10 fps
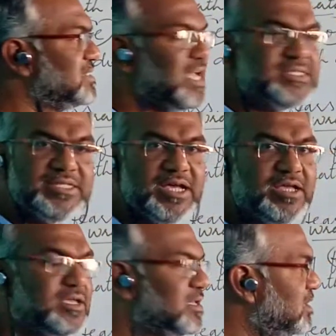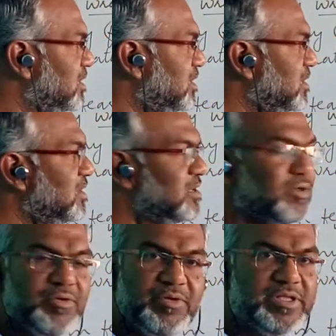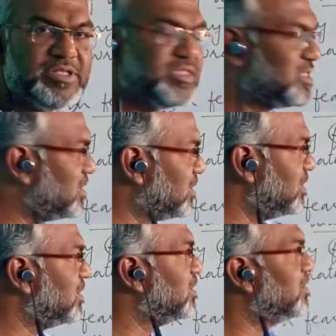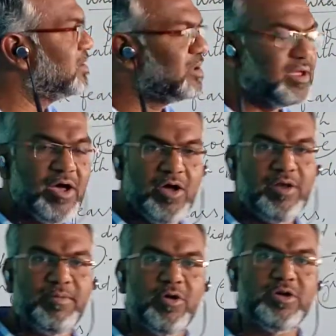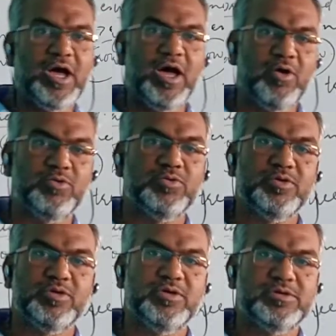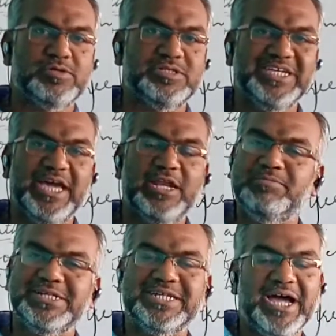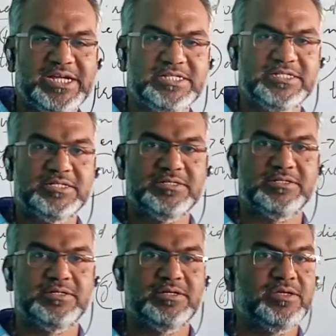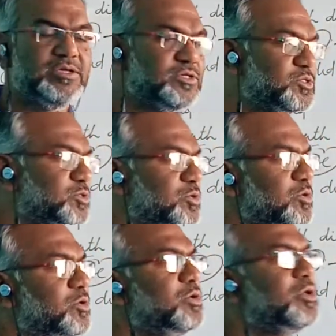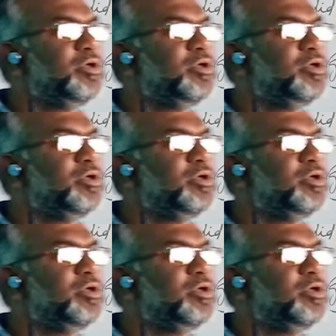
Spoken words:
stanza, it is all about how the enemy died. So